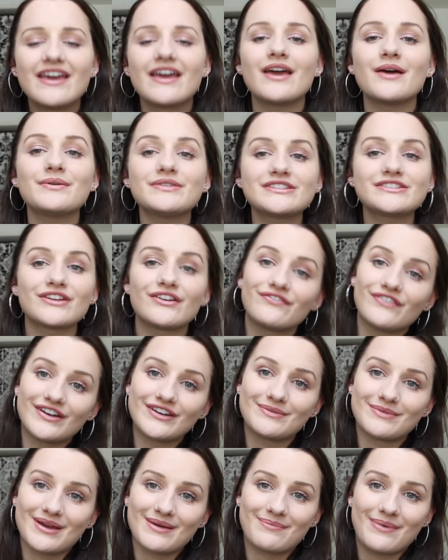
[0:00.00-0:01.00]
It was still fun
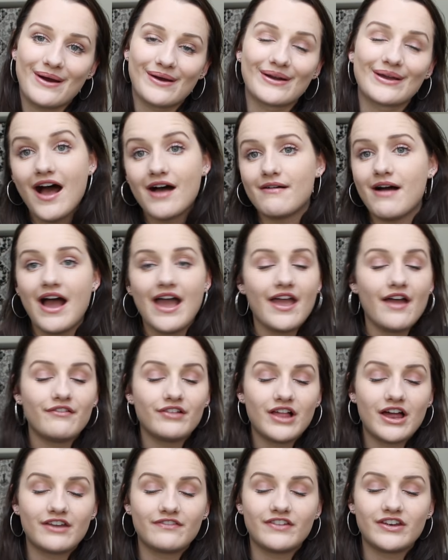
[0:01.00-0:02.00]
to be a part of. Uh, I have a
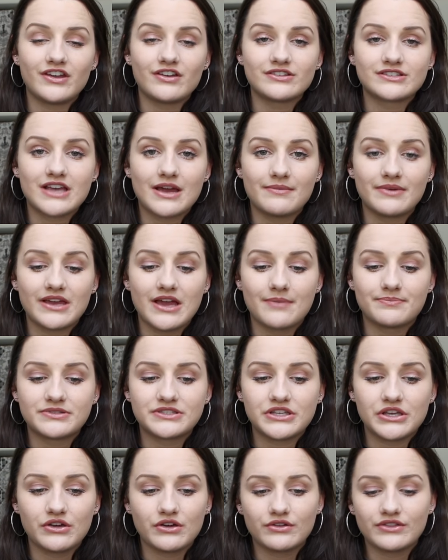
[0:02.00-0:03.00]
lot of videos coming up
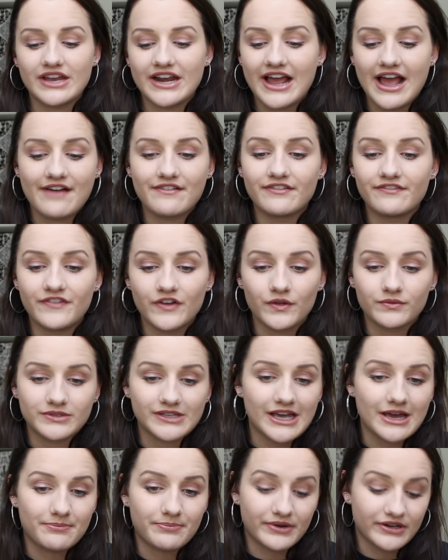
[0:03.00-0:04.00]
soon that I haven't filmed
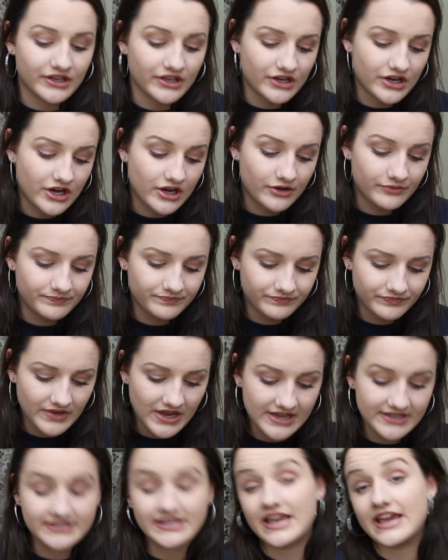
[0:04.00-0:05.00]
yet, but you know,
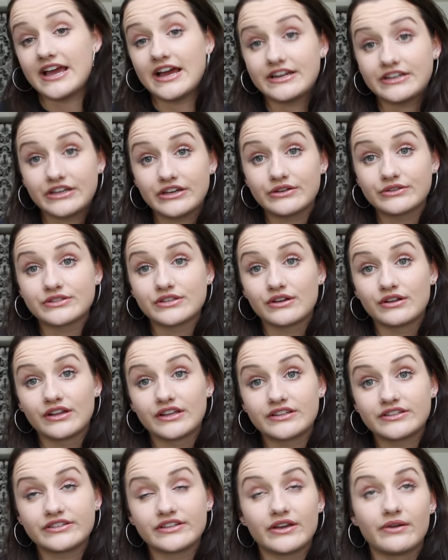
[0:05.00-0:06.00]
I say I do, so
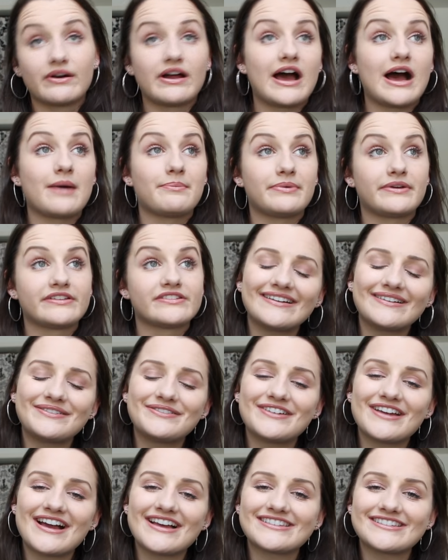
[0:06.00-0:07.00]
let's see what happens. I
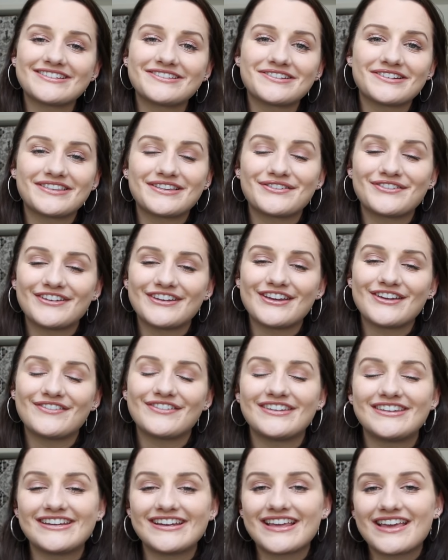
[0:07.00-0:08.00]
hope you guys enjoyed this video. If
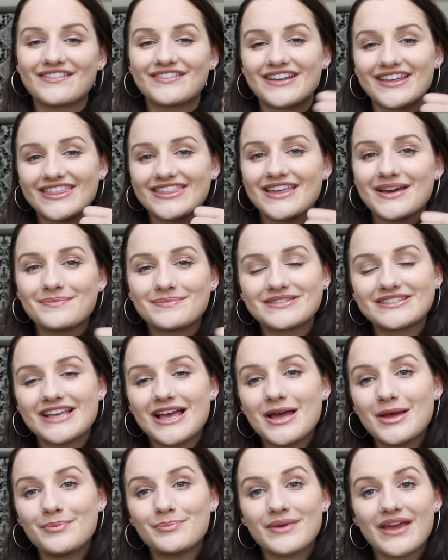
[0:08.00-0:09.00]
you did, give it a thumbs
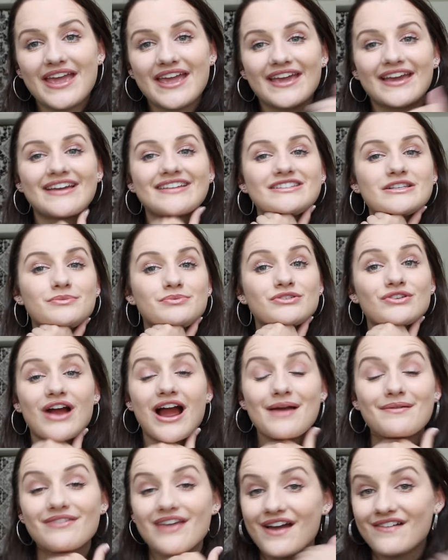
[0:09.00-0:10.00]
up and
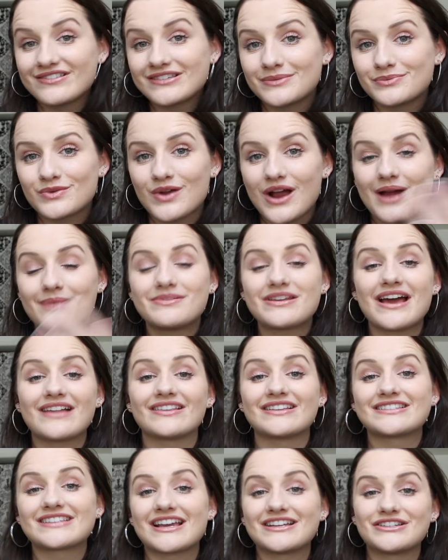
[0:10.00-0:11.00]
subscribe if you haven't subscribed yet.
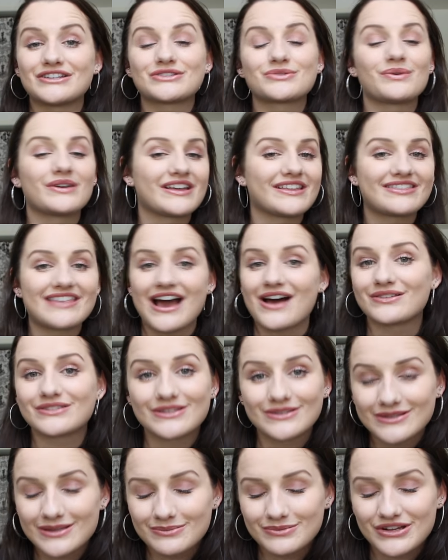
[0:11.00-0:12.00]
Let's get to twenty
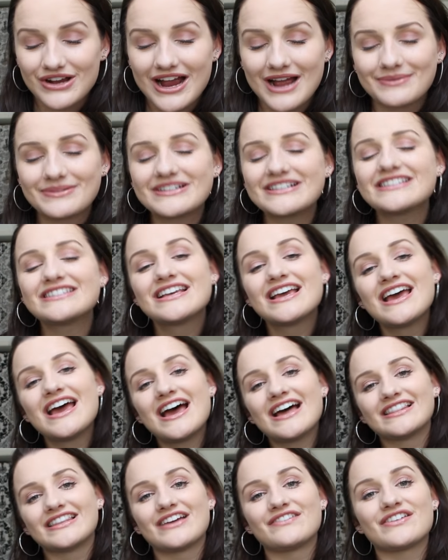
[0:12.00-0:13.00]
thousand subscribers.
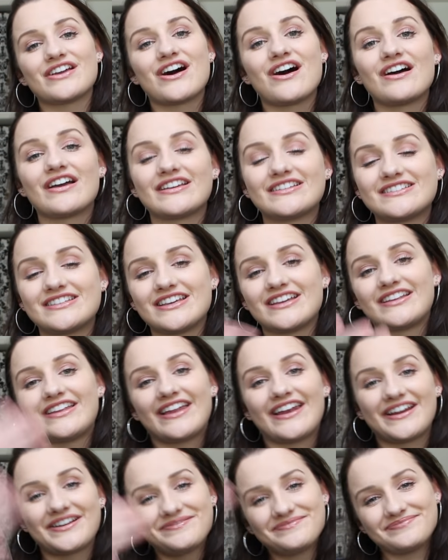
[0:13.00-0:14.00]
Love y'all and see you
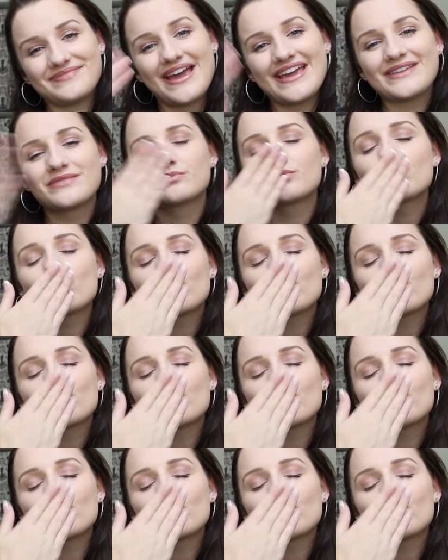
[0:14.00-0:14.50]
later. Bye.